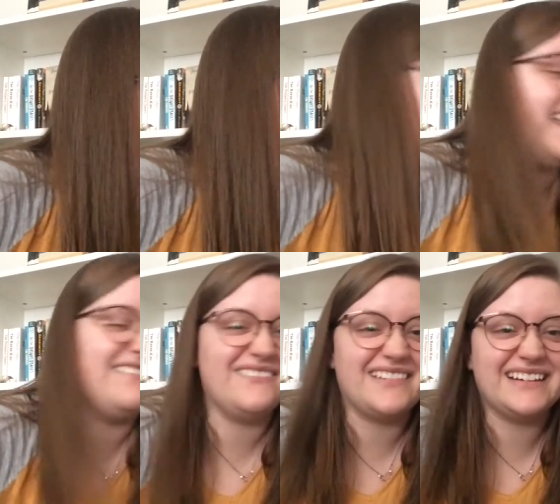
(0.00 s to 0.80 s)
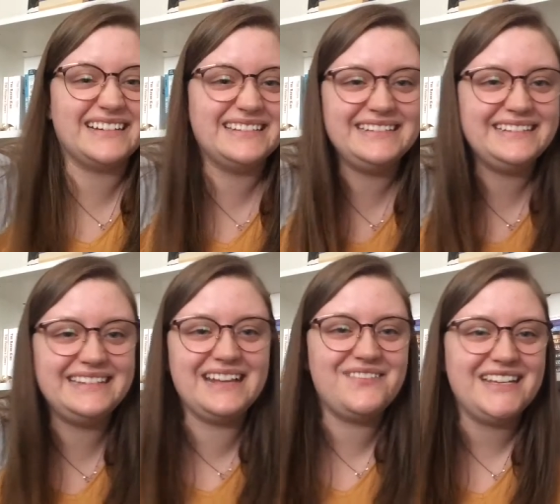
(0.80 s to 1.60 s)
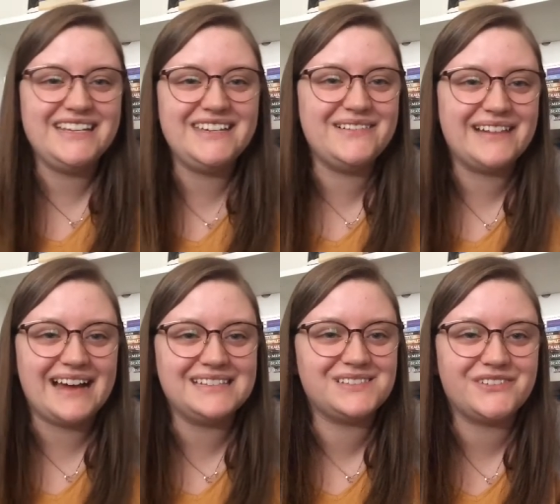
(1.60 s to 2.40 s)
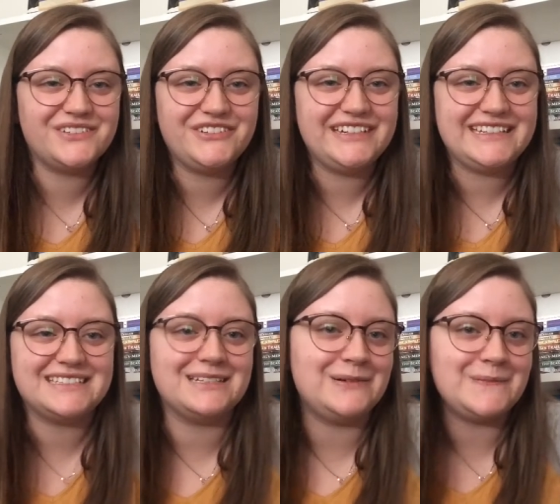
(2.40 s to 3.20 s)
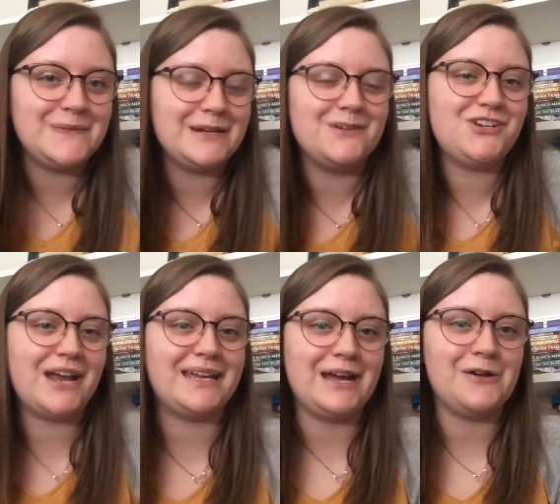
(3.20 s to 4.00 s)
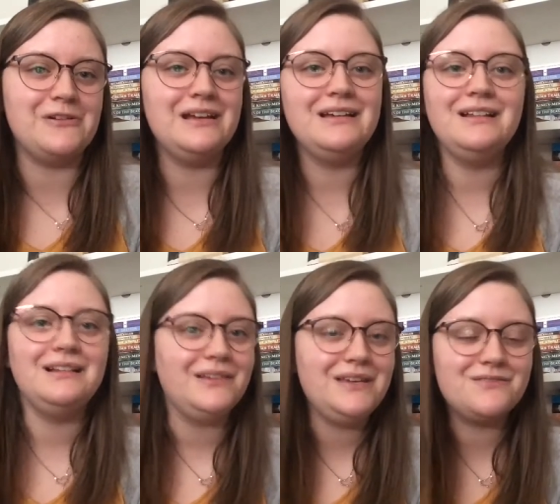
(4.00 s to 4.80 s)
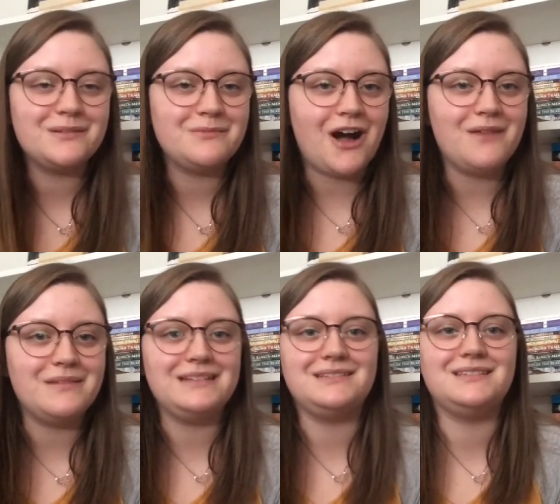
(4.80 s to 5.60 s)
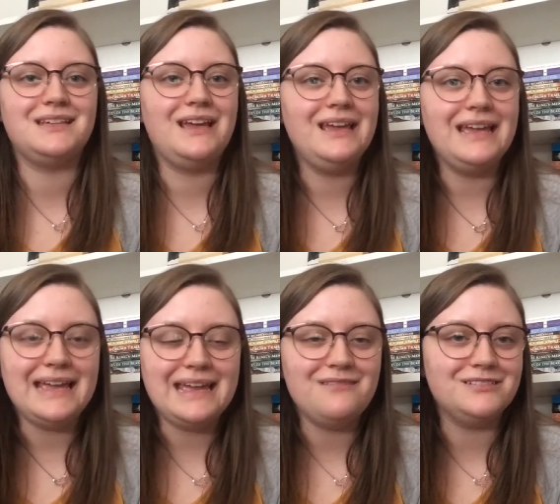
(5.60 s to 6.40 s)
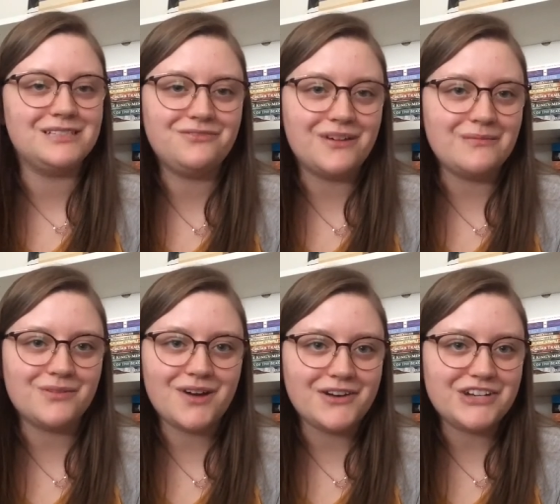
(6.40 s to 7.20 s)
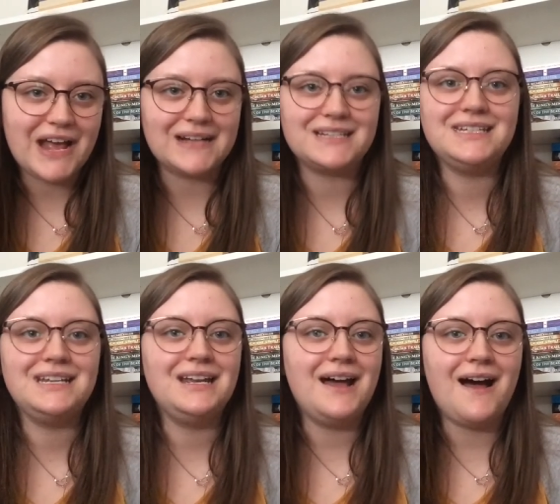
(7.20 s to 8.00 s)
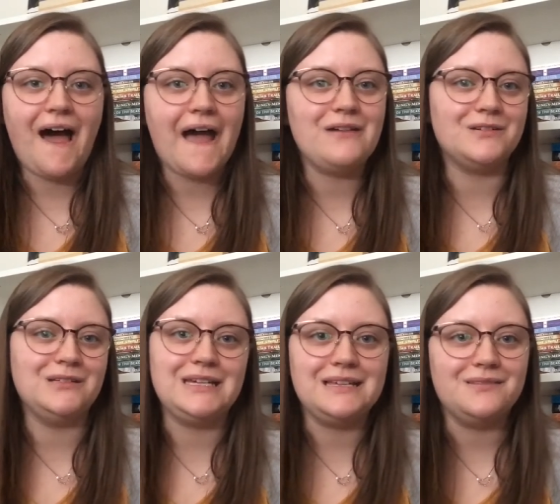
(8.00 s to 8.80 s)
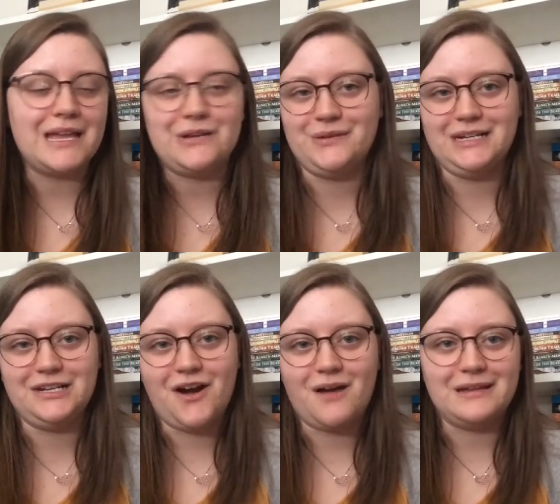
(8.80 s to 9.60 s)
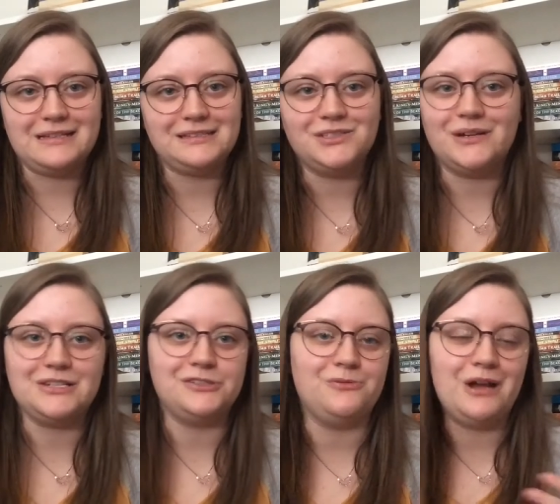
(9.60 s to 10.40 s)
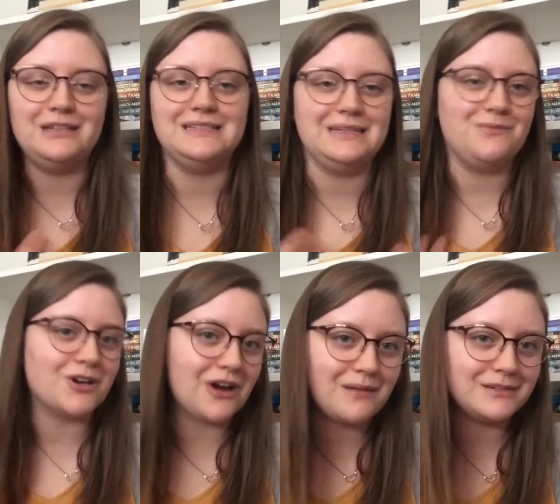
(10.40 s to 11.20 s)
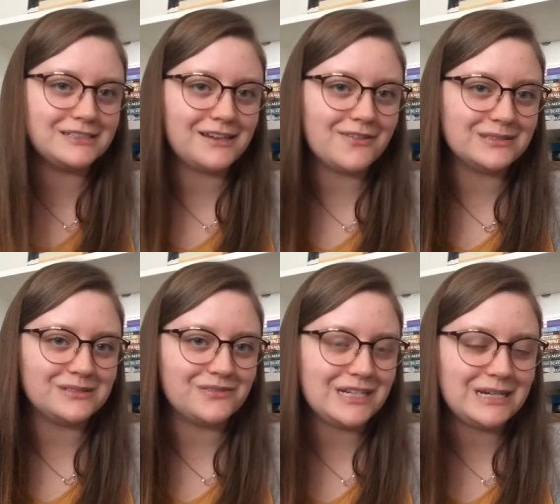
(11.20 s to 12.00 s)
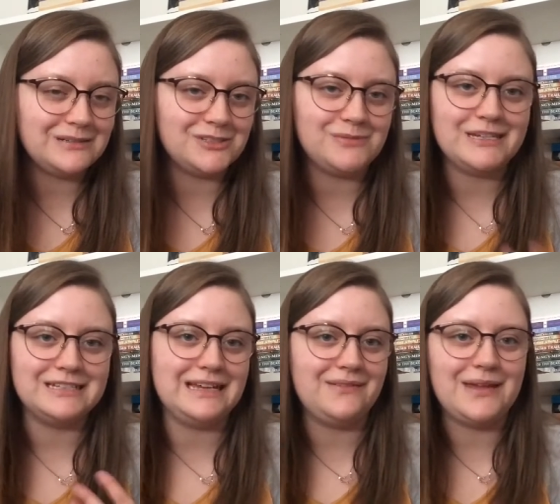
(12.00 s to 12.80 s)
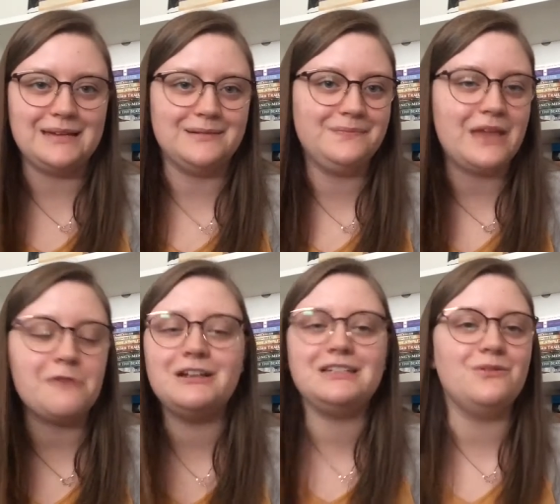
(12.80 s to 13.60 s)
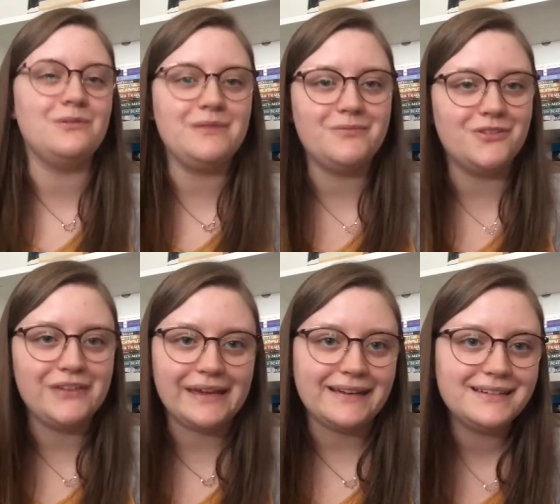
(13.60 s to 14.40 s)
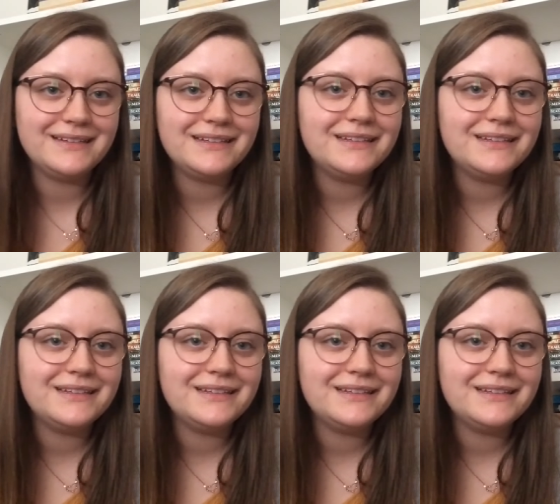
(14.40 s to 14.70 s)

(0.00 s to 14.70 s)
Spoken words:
That we're giving you guys for free. So, you know, check it out. Leave some comments. It was a fun project. I really like reading comments, so I just want to see more comments on those videos because I want to know what people think.